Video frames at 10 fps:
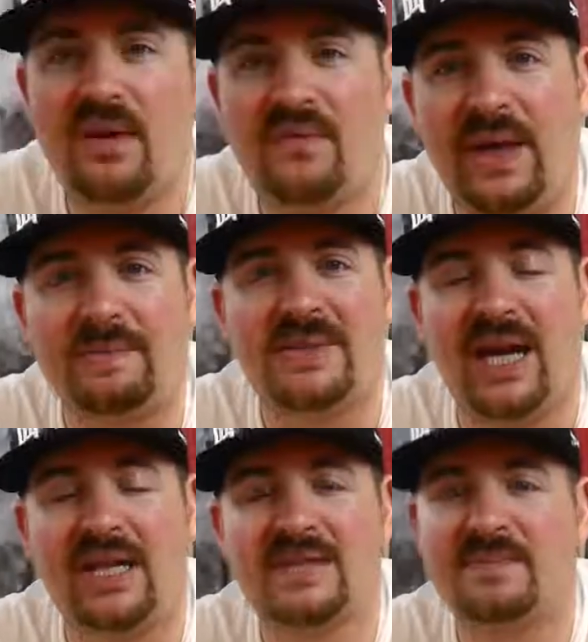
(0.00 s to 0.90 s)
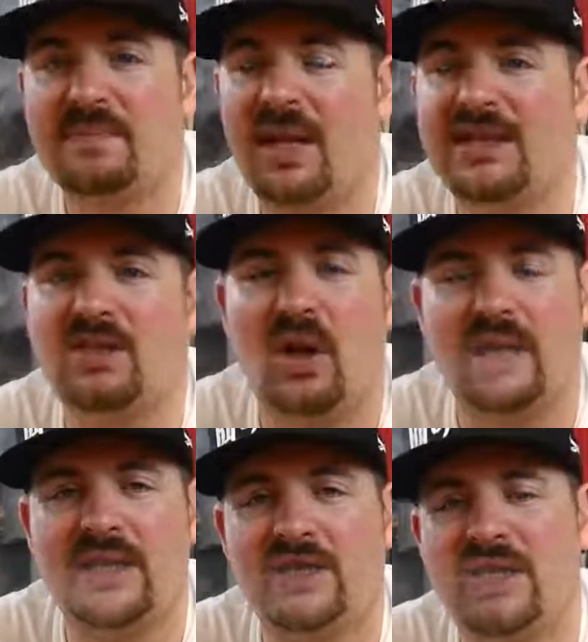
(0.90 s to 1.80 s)
Vape's nice. It's
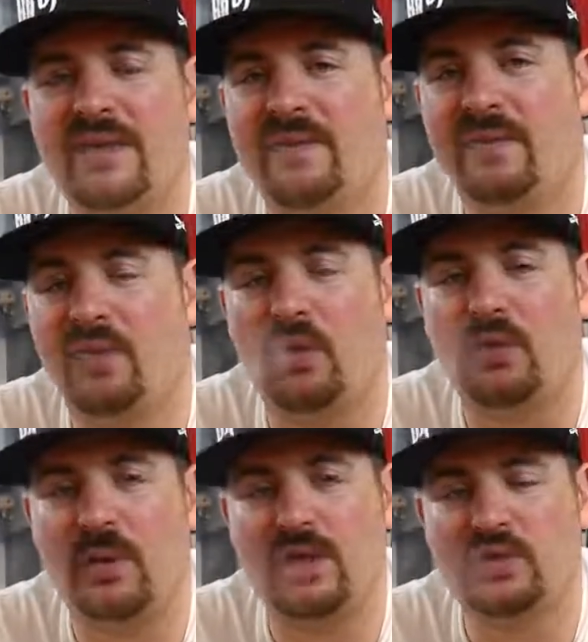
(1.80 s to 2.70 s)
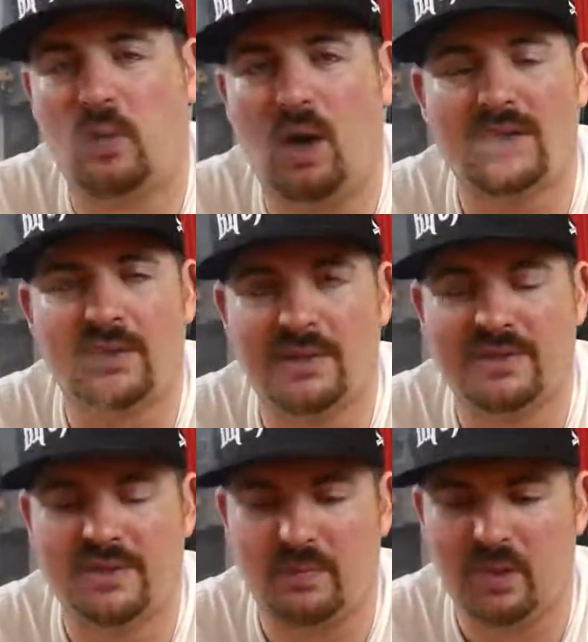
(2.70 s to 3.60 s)
not going to achieve the full 300 watts on
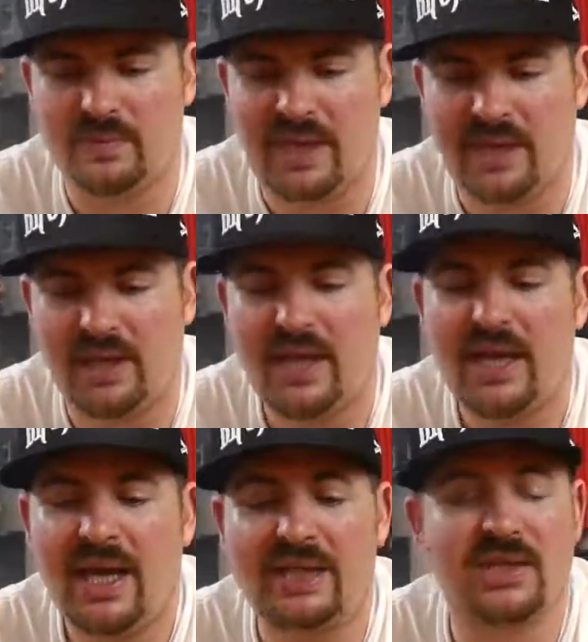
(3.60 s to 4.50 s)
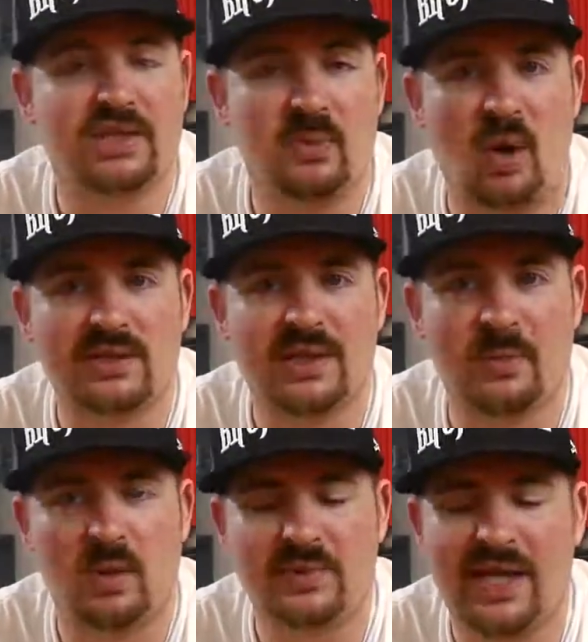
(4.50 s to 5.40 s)
this sub-ohm tank. It's a small
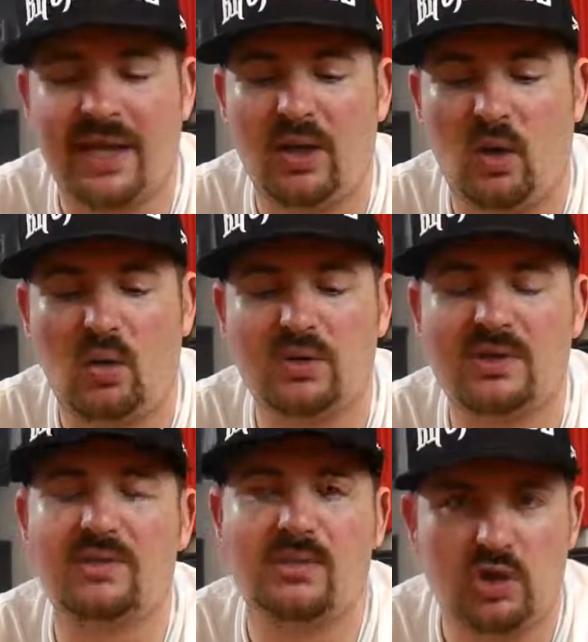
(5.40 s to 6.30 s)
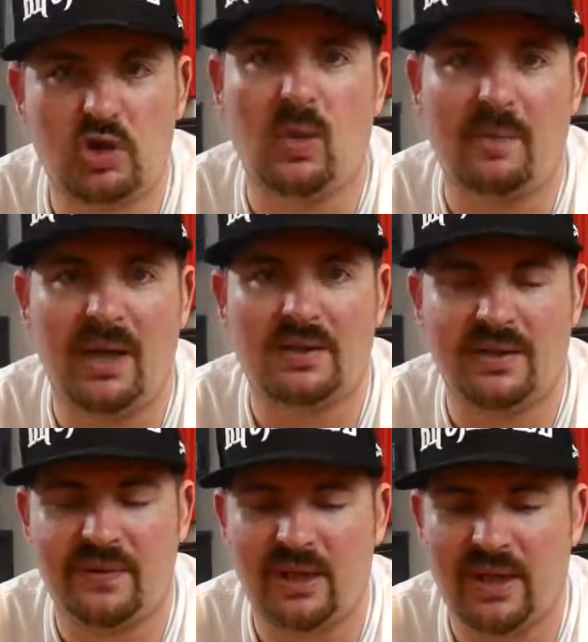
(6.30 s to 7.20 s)
sub-ohm tank. It holds 2 mLs
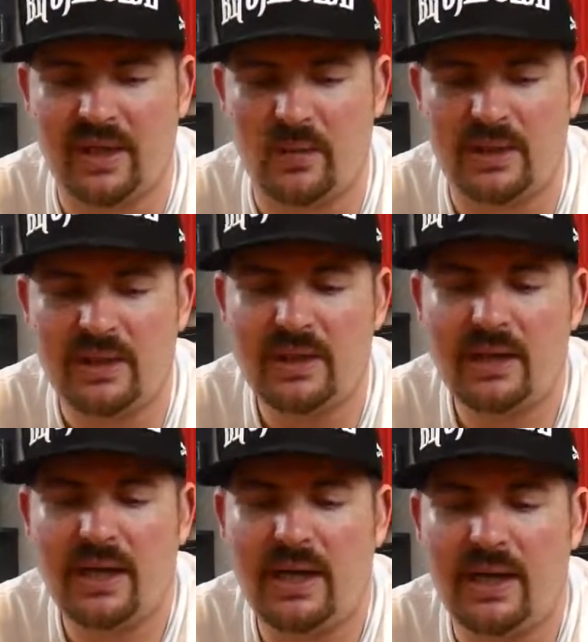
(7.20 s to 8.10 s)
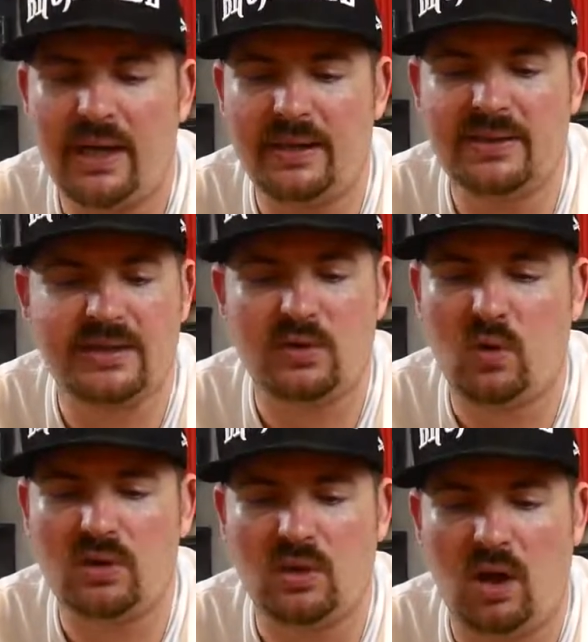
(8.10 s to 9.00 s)
of e-liquid. It doesn't
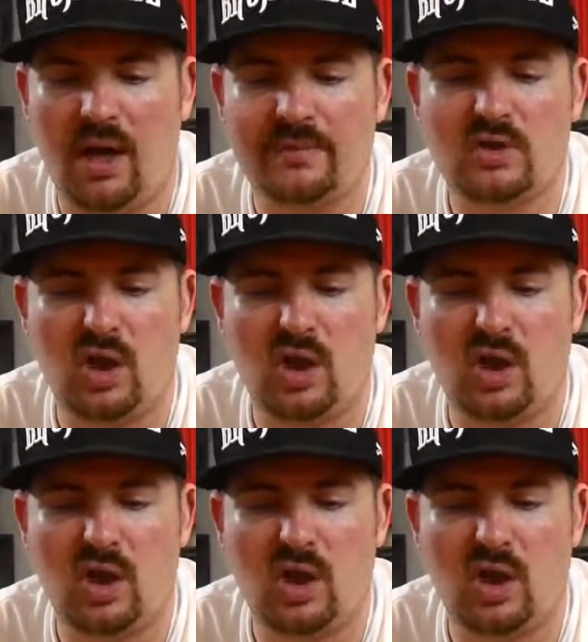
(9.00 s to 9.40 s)
hold a lot.